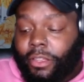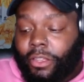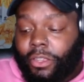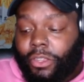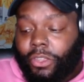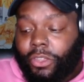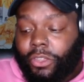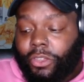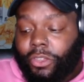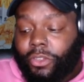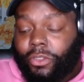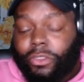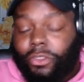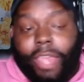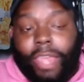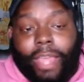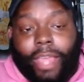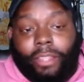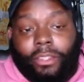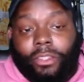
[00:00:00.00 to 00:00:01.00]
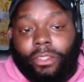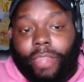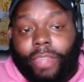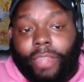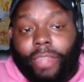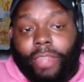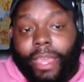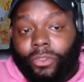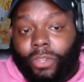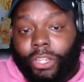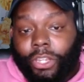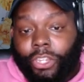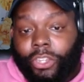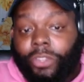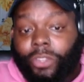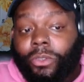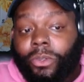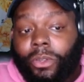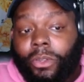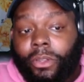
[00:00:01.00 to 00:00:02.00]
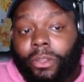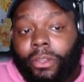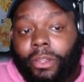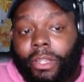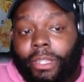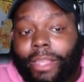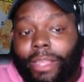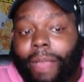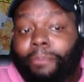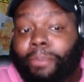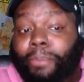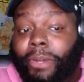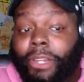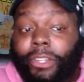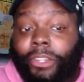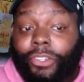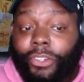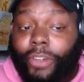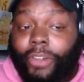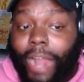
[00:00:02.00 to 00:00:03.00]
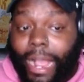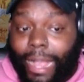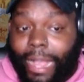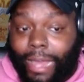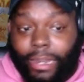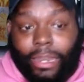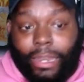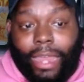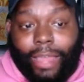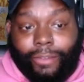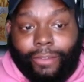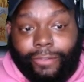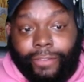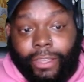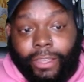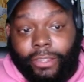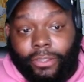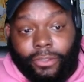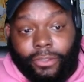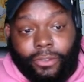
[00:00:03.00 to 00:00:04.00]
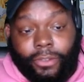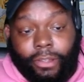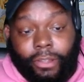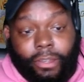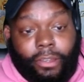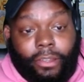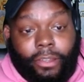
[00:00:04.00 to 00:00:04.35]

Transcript: you. you that's that's on you, because I'm pretty sure I got a life vest on.